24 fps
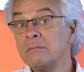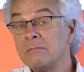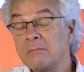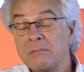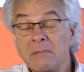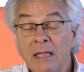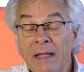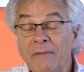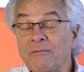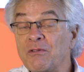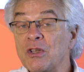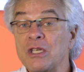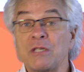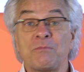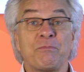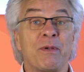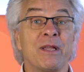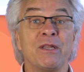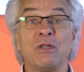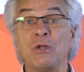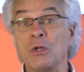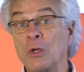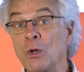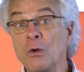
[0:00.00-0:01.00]
they've just
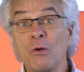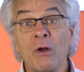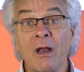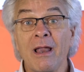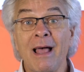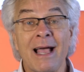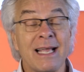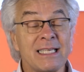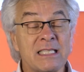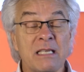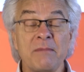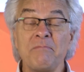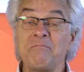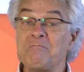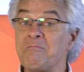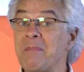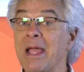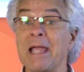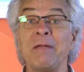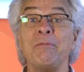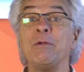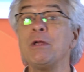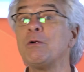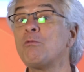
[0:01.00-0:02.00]
been utilizing
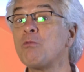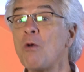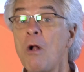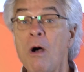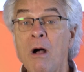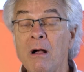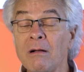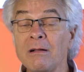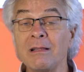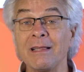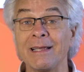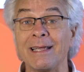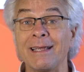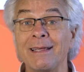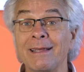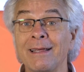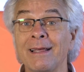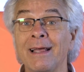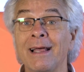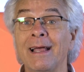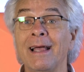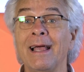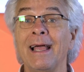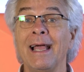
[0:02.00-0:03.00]
maybe wrongly.
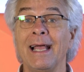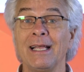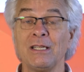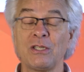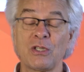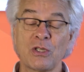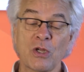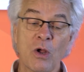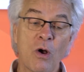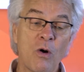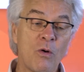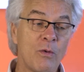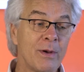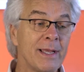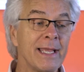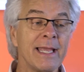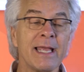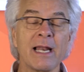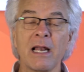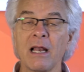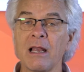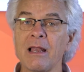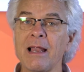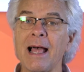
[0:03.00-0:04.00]
And so
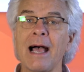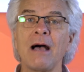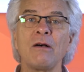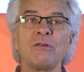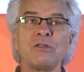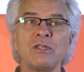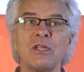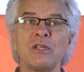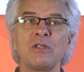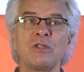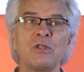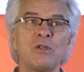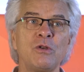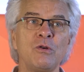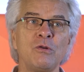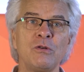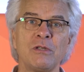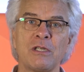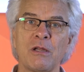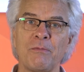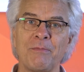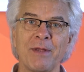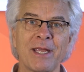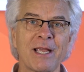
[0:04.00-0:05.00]
it allows a
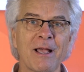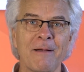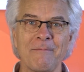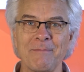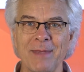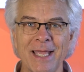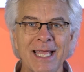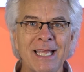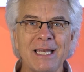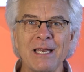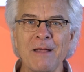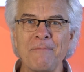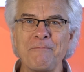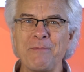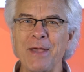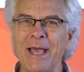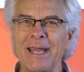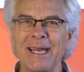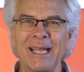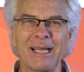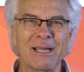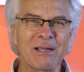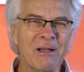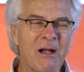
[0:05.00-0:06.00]
student to become
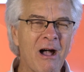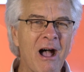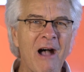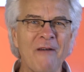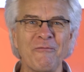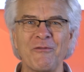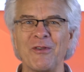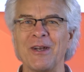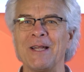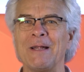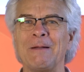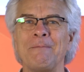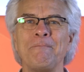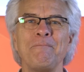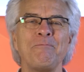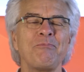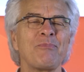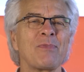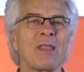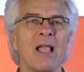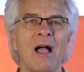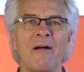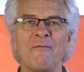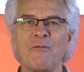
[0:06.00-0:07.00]
independent, confident,
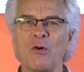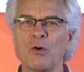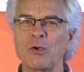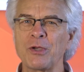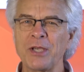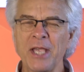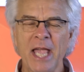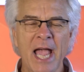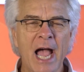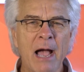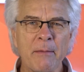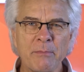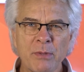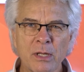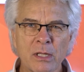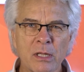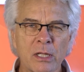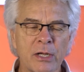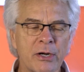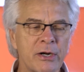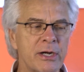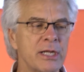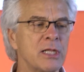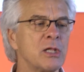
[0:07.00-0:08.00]
a
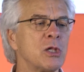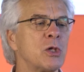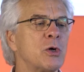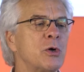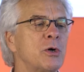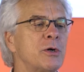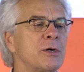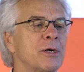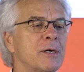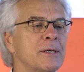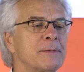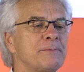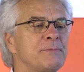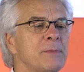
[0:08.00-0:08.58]
vocabulary learner.